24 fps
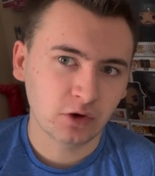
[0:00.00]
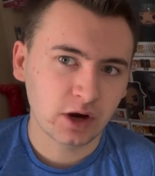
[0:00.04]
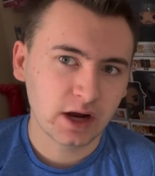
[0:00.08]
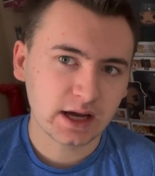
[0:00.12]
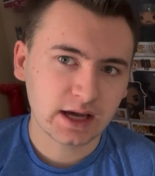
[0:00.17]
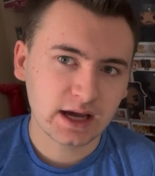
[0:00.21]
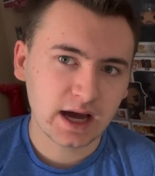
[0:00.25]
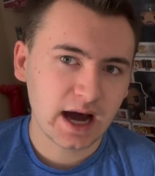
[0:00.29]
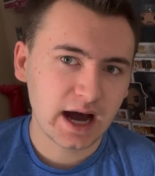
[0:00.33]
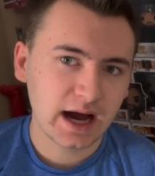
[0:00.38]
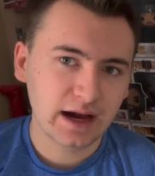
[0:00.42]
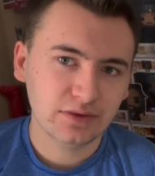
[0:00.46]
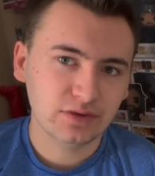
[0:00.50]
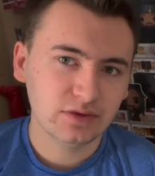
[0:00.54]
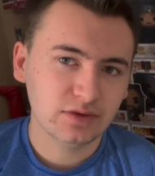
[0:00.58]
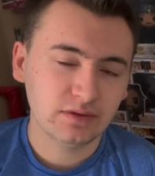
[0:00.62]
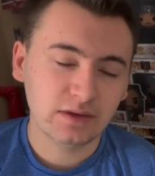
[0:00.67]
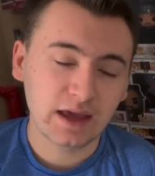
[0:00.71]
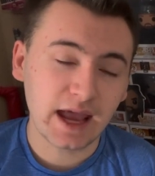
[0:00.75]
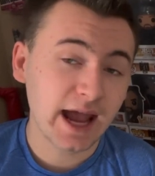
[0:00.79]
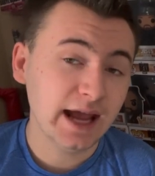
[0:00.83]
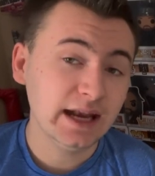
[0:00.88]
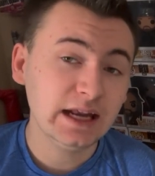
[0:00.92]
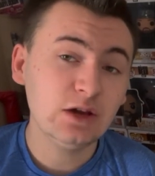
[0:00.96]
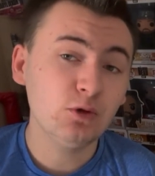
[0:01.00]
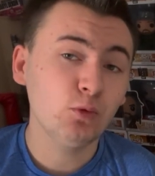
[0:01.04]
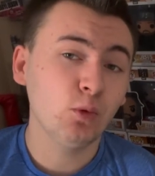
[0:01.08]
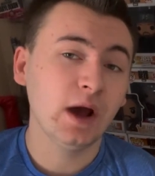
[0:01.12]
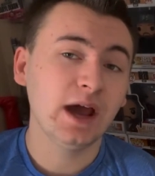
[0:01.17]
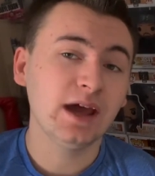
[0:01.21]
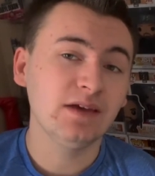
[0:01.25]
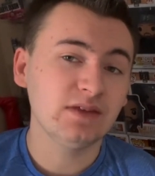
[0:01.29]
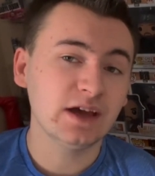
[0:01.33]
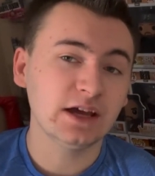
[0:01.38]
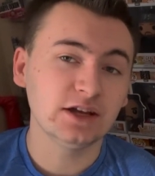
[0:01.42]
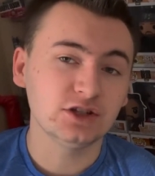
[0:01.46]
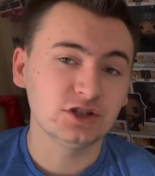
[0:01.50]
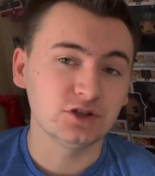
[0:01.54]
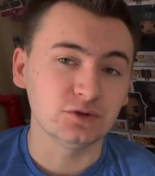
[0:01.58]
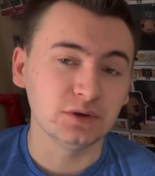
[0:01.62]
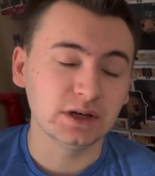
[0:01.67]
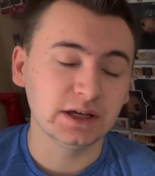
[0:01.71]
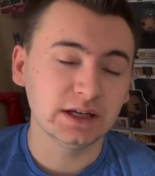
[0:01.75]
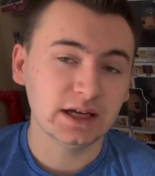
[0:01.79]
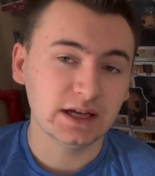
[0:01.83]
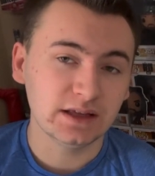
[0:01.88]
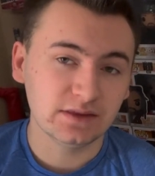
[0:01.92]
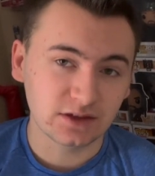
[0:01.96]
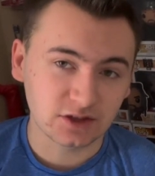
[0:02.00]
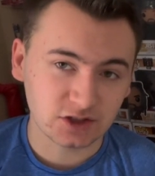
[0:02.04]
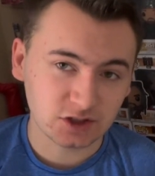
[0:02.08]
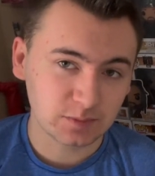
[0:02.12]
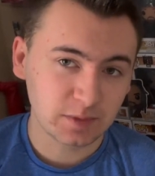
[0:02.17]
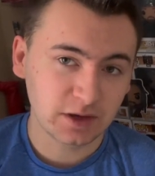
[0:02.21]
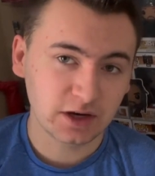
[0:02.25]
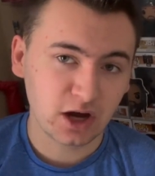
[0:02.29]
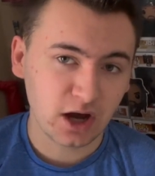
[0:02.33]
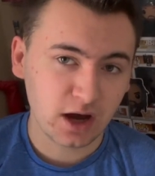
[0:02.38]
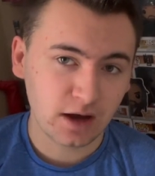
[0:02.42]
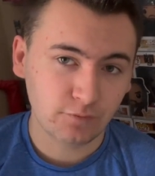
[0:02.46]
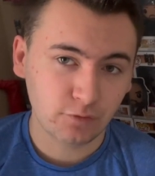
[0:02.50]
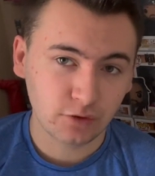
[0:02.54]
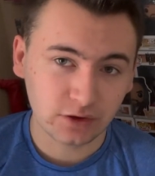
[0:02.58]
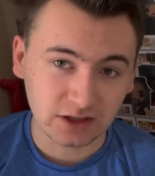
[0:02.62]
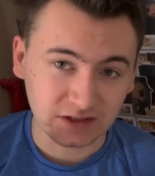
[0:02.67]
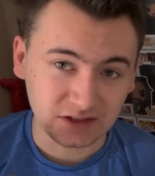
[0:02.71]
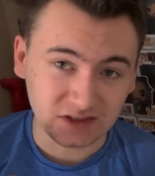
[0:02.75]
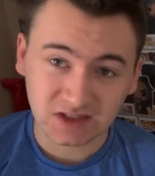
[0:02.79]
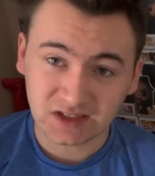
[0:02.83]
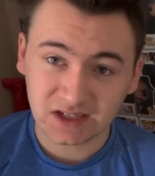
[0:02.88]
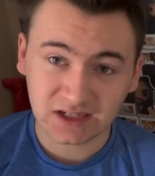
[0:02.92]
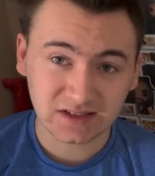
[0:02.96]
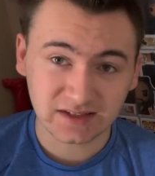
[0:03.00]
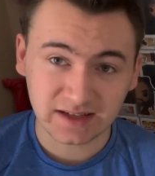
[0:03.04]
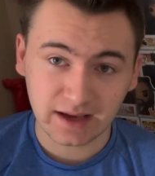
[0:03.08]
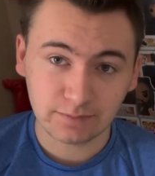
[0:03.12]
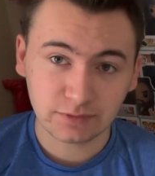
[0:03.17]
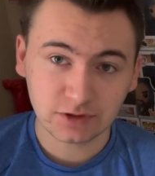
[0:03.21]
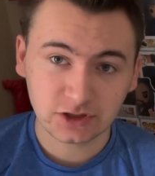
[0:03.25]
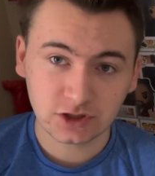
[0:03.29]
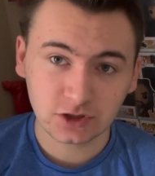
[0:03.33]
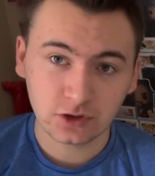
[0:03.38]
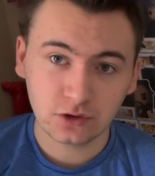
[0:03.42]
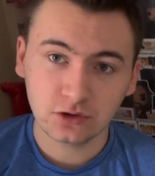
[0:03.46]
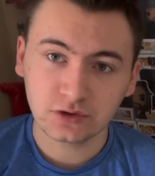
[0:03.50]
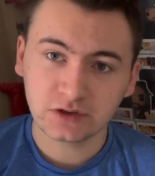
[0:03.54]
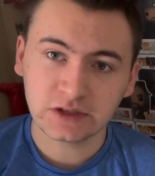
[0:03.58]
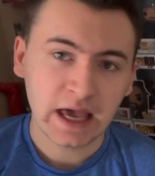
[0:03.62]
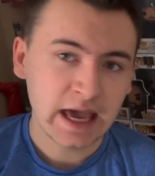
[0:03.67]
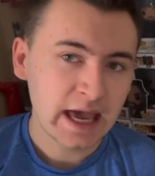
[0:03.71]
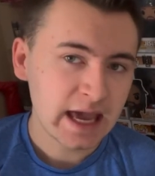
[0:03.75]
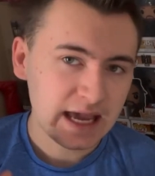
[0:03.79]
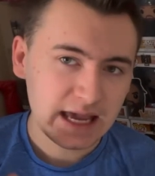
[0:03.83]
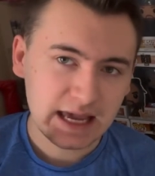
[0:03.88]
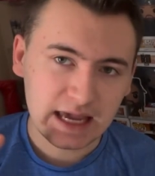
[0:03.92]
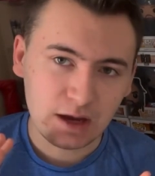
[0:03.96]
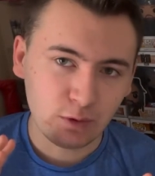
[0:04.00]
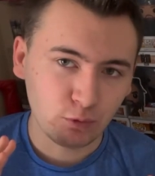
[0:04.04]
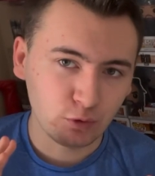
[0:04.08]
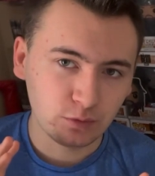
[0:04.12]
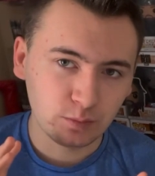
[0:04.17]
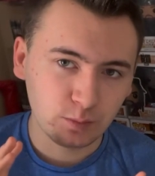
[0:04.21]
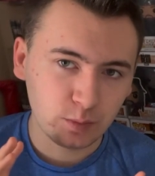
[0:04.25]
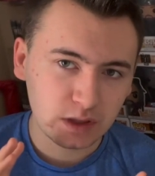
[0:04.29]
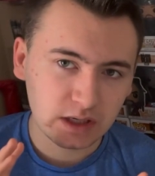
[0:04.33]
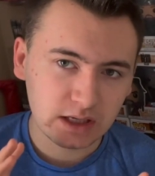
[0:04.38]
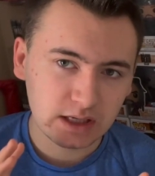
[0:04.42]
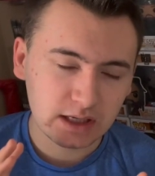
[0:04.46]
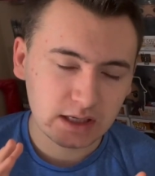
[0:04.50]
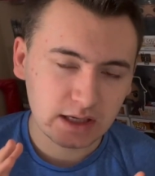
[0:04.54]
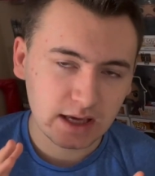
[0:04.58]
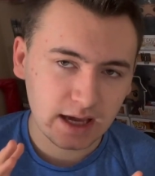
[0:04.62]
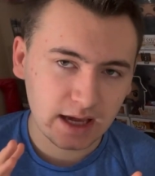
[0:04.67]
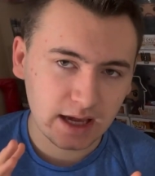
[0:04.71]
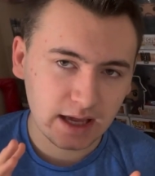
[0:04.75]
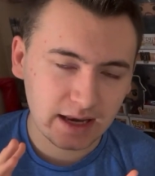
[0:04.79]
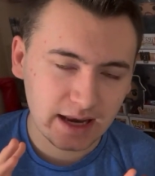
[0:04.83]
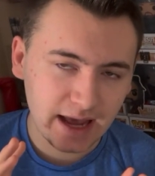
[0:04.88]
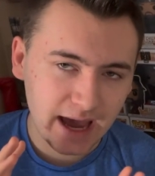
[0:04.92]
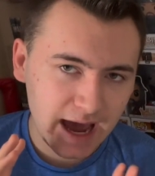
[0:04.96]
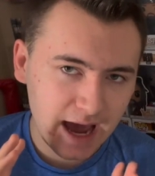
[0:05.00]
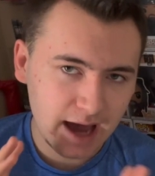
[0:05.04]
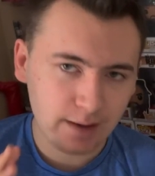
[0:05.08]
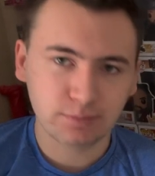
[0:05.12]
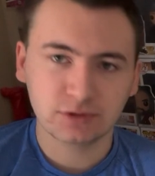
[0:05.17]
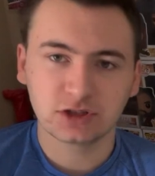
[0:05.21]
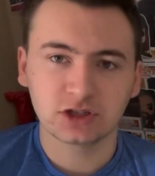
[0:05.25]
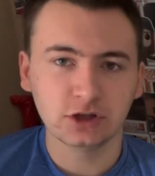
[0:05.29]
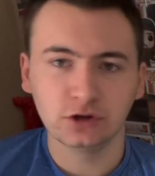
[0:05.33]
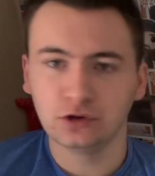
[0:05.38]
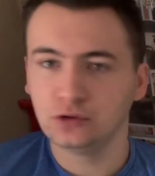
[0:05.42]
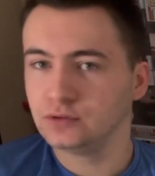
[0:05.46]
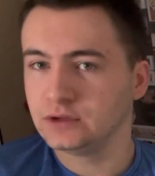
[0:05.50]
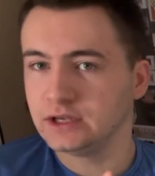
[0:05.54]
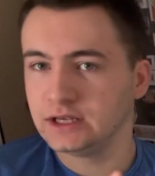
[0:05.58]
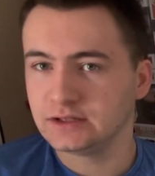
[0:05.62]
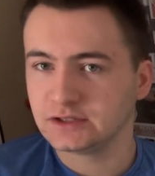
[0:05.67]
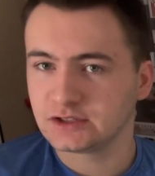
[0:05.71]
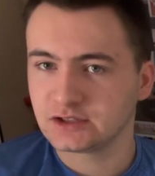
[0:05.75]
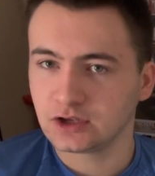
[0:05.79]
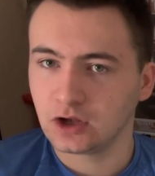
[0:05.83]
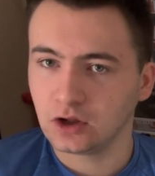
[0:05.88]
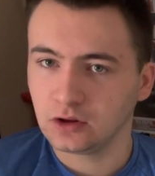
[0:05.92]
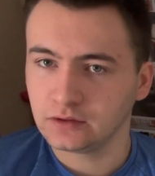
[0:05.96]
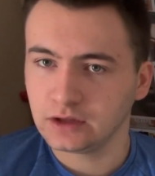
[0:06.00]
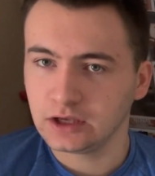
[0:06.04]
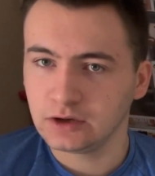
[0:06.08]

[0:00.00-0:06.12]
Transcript: Rick, any way they do it in the spinoff within 6 episodes, it would be an absolute insult.